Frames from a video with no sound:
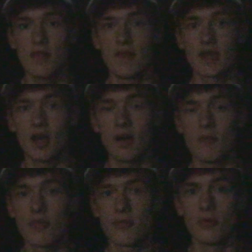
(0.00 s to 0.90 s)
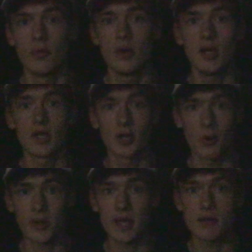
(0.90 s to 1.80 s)
They come through
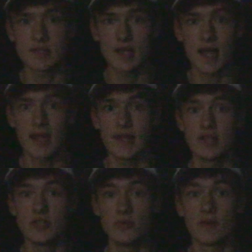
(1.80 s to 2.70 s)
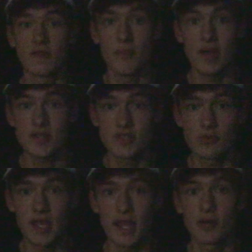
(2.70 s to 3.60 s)
going outside and doing the best you
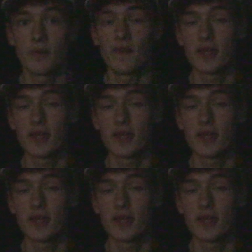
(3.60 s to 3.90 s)
can with the